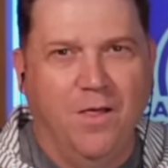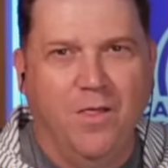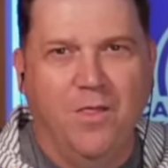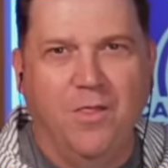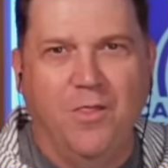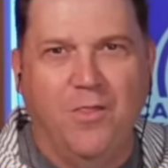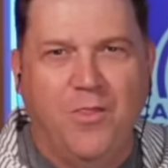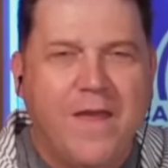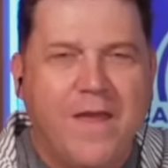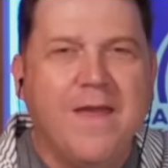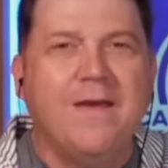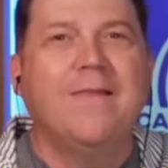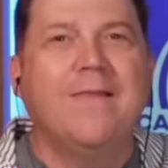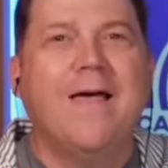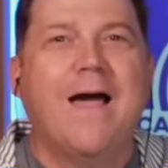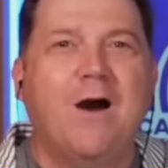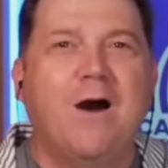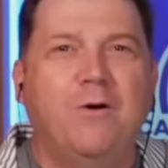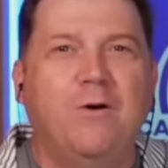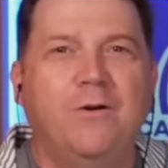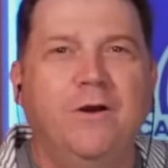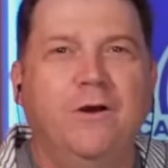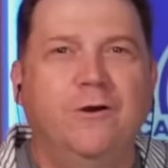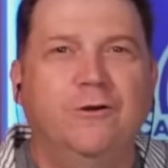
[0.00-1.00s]
they
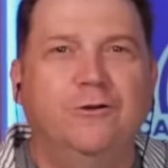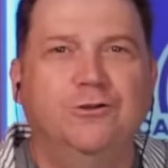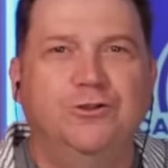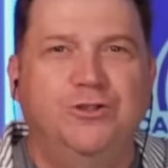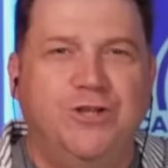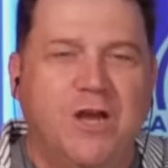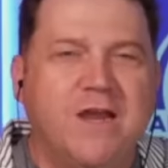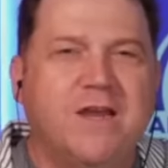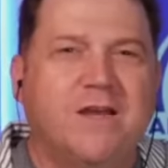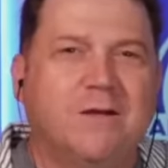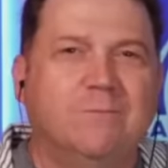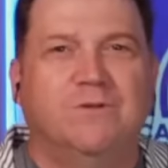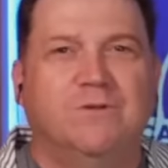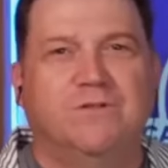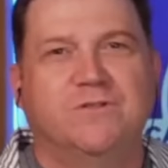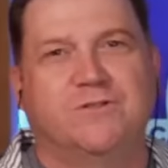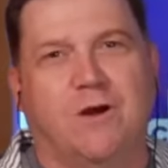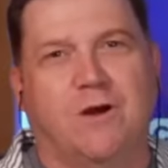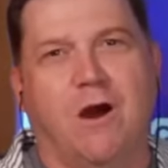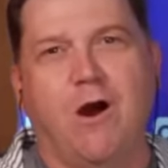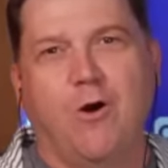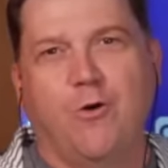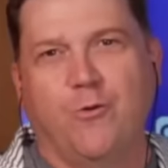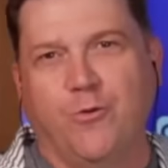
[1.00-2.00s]
allowed Jacob
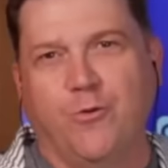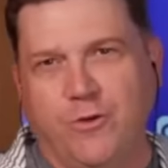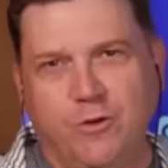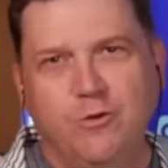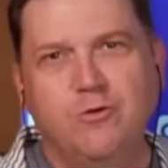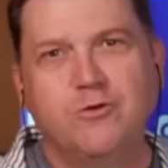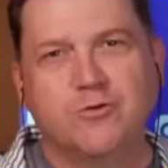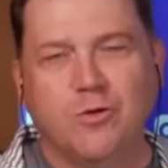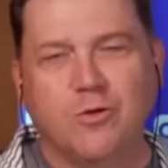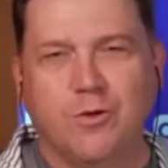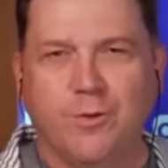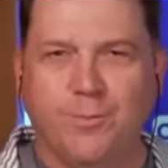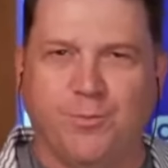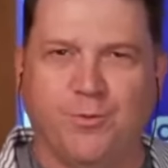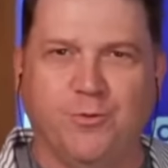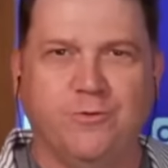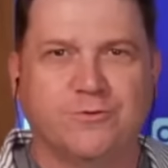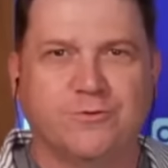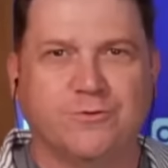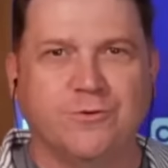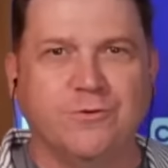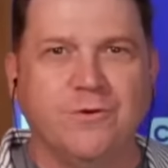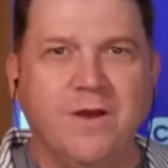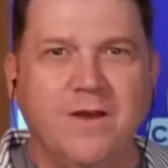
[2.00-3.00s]
Lazar, the usual
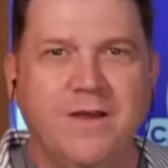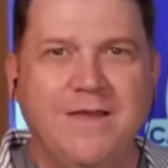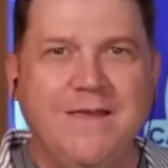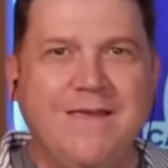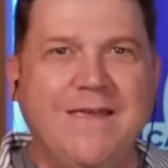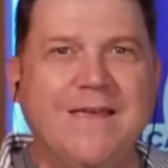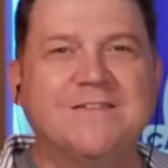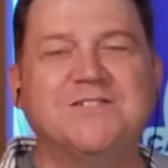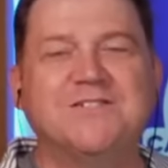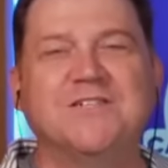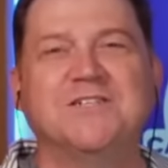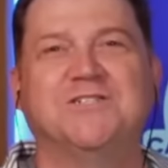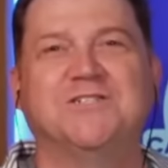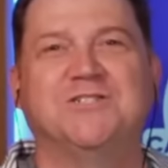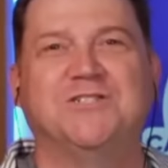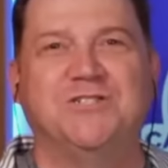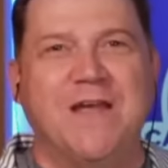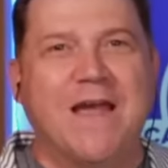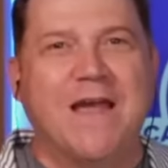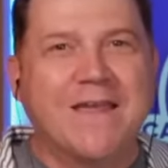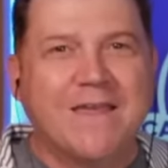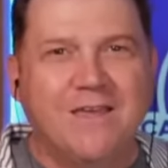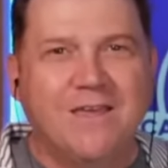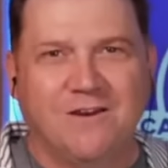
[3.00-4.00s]
producer, he gets
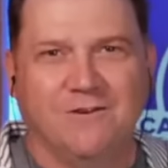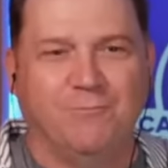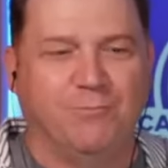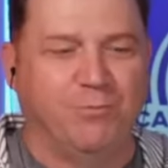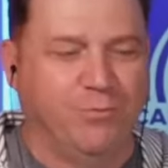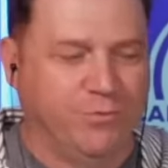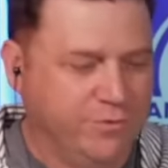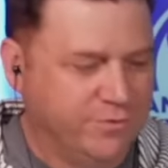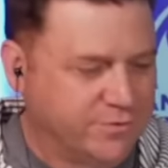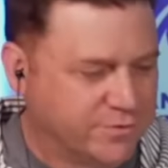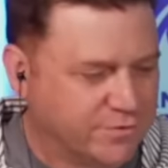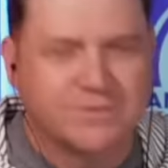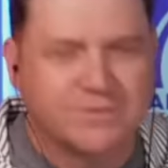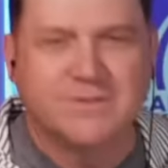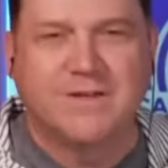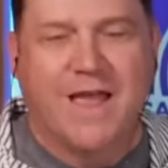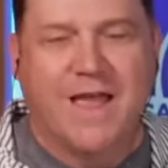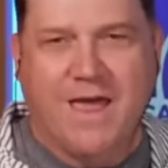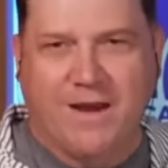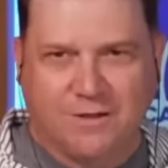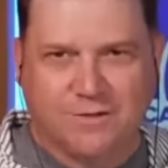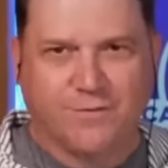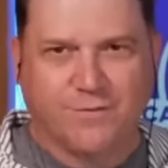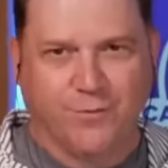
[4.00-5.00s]
executive producer
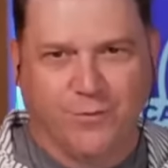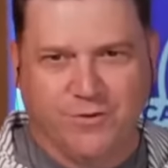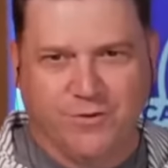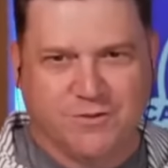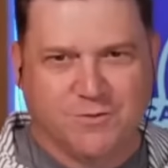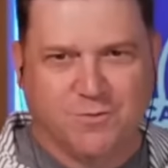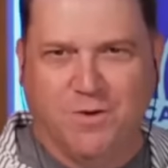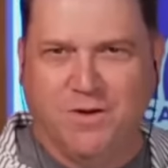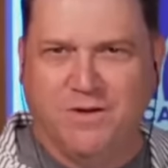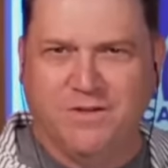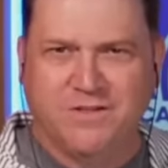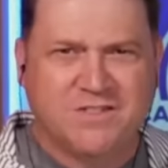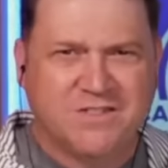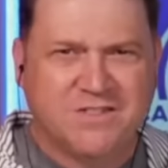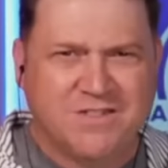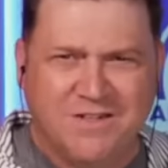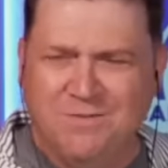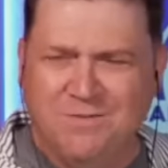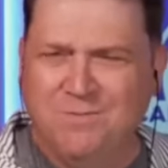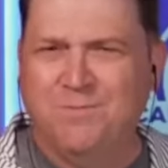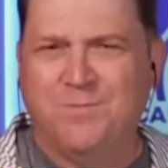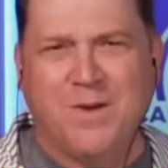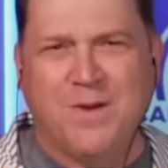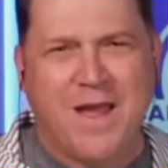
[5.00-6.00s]
status for this one,
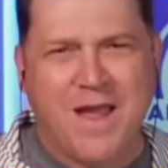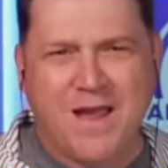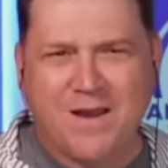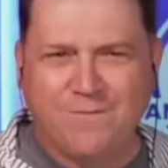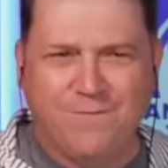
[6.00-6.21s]
sitting back,